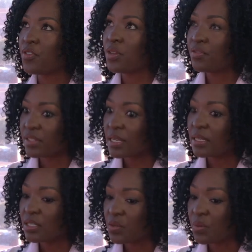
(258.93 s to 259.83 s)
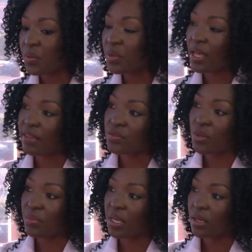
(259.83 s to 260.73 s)
universality, we will have
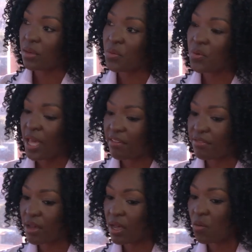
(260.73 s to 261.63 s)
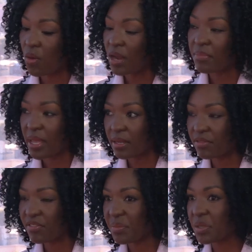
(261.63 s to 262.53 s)
swimming. We will have 1 male
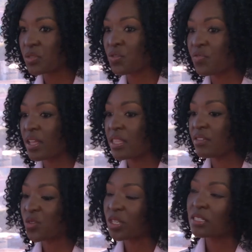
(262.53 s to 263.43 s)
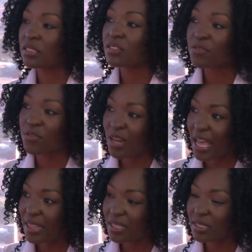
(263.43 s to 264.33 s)
and female. So far, they've shortlisted 4
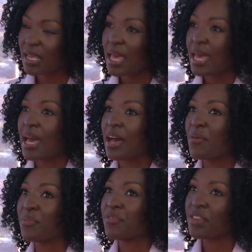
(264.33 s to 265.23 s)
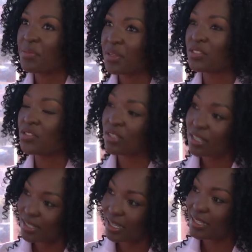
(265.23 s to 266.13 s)
athletes. Females,
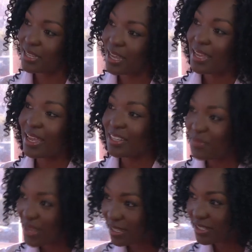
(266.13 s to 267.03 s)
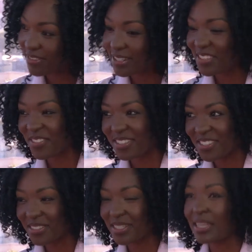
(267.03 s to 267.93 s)
Donata Katai and Paige van der
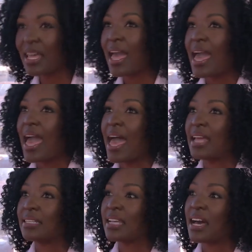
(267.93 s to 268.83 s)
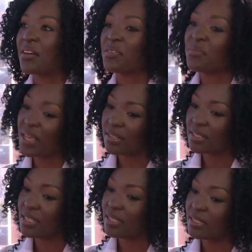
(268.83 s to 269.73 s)
Westhuizen. And the
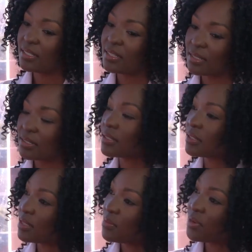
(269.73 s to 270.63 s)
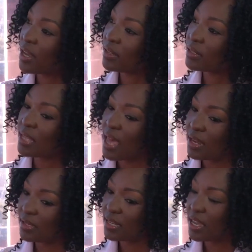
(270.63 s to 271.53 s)
males, there's Denilson Cyprianus
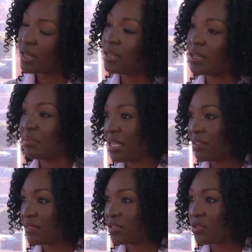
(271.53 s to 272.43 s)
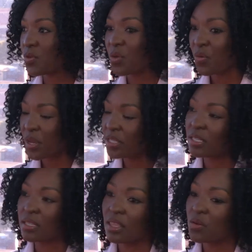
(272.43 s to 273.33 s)
and Liam Davis. So we're
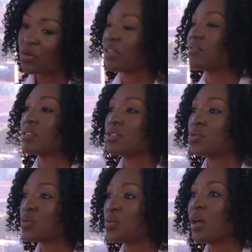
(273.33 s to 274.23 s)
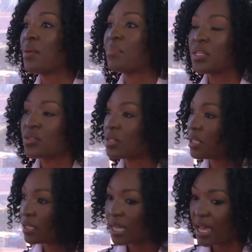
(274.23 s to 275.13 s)
waiting. They will give us the 2 based on
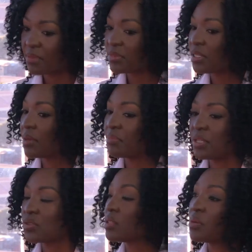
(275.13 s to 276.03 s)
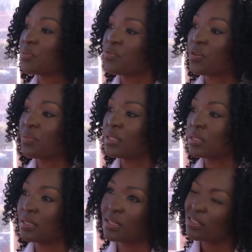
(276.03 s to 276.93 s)
their times, based on their
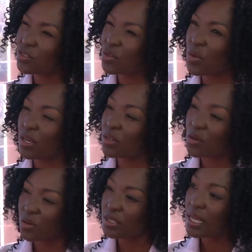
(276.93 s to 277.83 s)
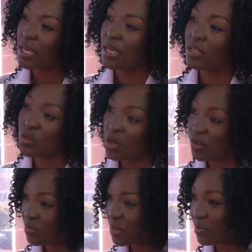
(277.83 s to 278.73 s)
performances. Denilson won a gold in
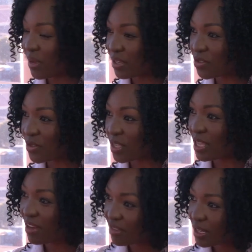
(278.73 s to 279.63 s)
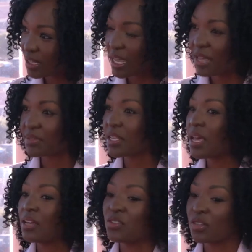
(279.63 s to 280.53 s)
200-meter backstroke at the African Games.
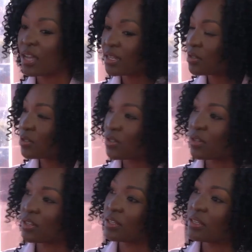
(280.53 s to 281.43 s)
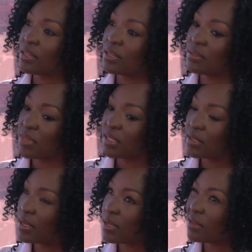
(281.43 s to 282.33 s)
Donata also got
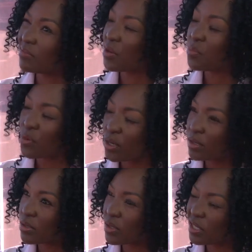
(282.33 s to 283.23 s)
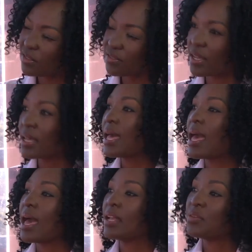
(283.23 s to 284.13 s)
a bronze or silver.
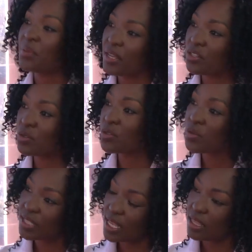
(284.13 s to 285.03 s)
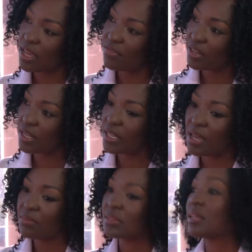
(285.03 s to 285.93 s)
And Paige also was there at the African
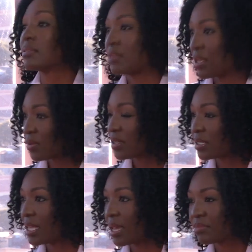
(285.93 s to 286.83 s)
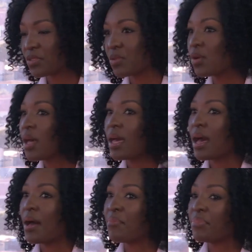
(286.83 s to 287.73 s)
Games, as well as Liam. So
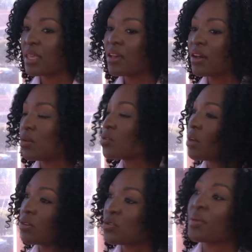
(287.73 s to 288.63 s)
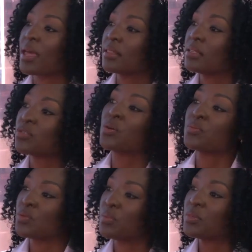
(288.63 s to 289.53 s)
they are also our top athletes, top
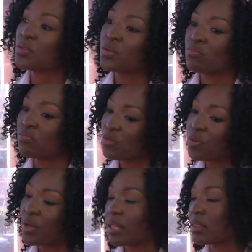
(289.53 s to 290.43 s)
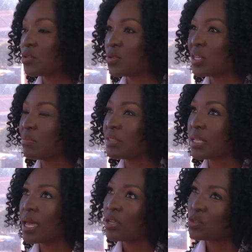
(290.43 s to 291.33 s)
swimmers. So we'll get the 2 names
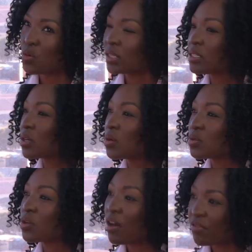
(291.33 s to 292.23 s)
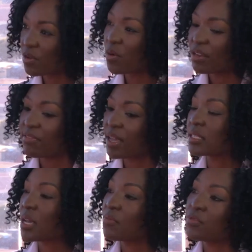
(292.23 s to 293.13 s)
towards the close of the qualifying
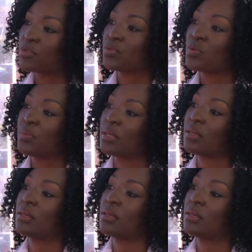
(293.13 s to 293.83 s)
time for swimming.